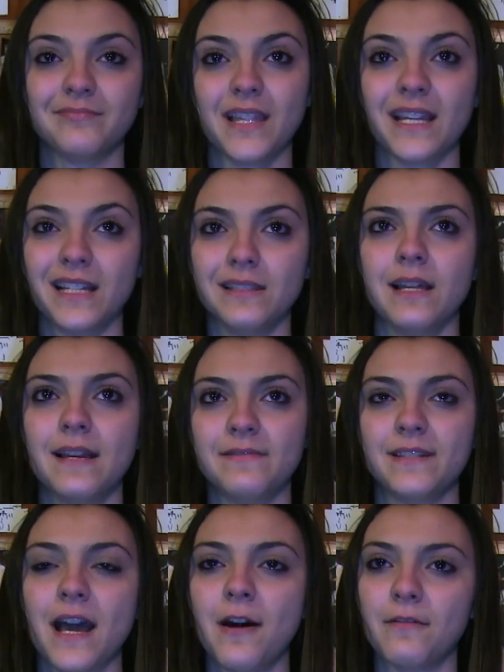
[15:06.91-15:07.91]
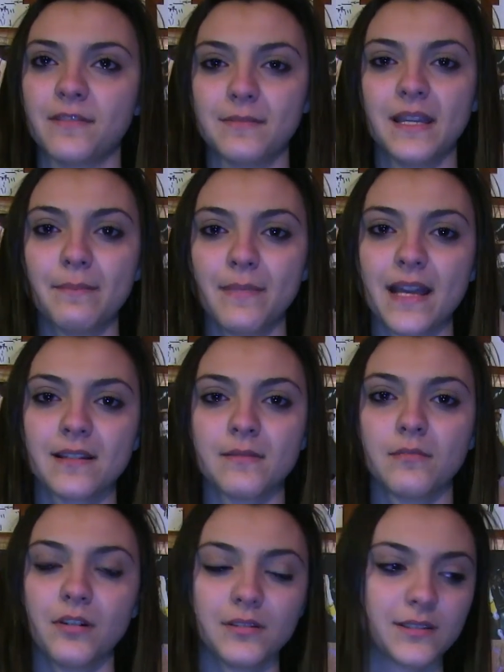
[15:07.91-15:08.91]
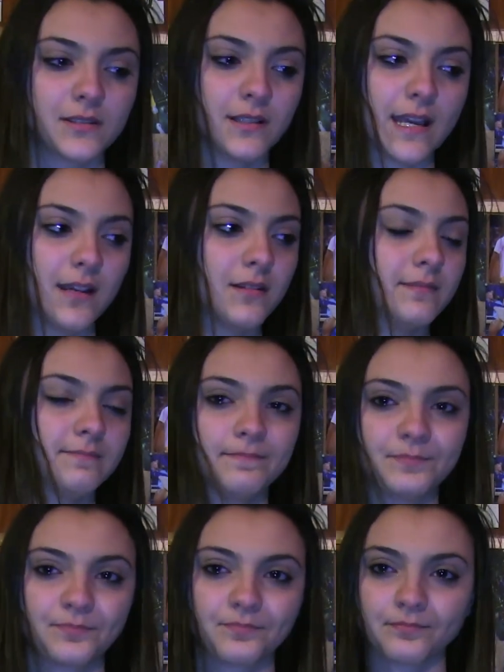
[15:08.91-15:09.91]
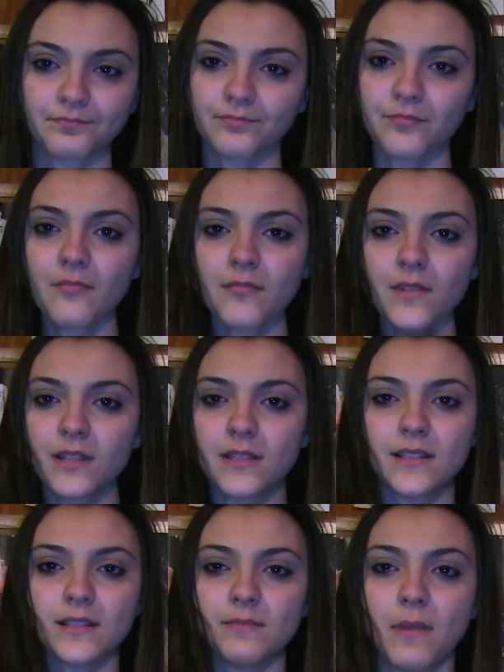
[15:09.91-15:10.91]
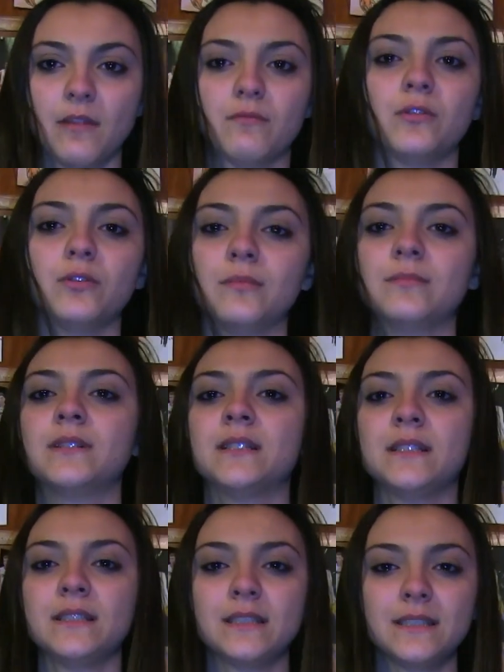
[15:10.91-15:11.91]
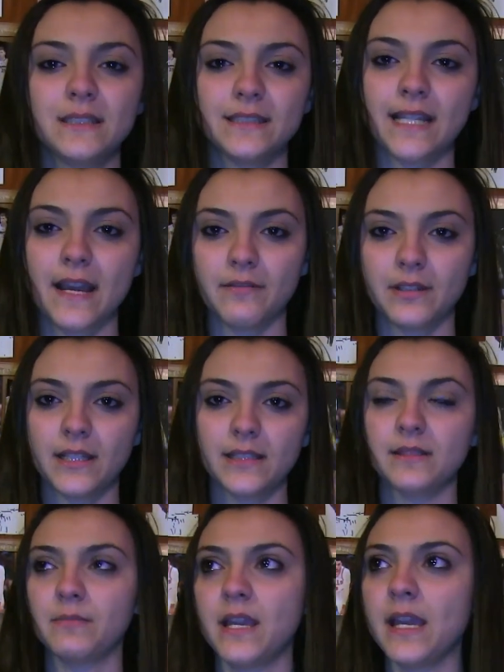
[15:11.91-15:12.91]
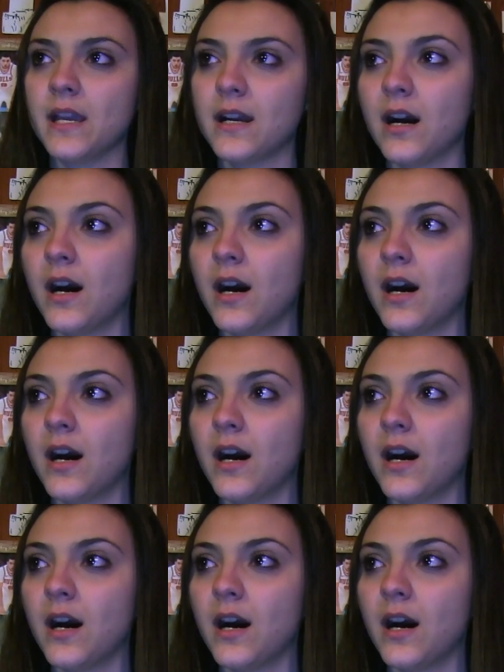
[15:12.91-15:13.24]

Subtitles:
like a lifestyle for me. Basketball's, this is my room. It's everything to me.